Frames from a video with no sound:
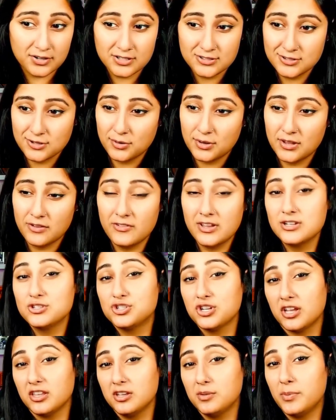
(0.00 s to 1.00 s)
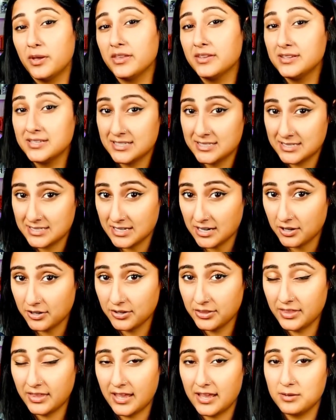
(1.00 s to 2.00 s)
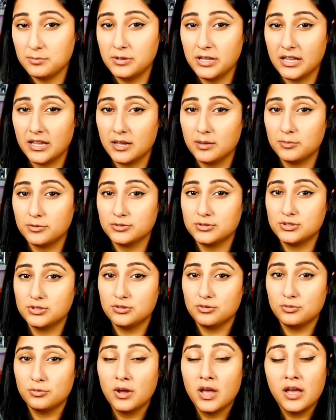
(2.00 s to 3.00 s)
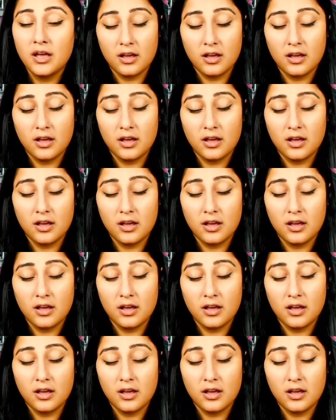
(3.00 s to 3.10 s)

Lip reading: So giving Jelly Belly stealth and being able to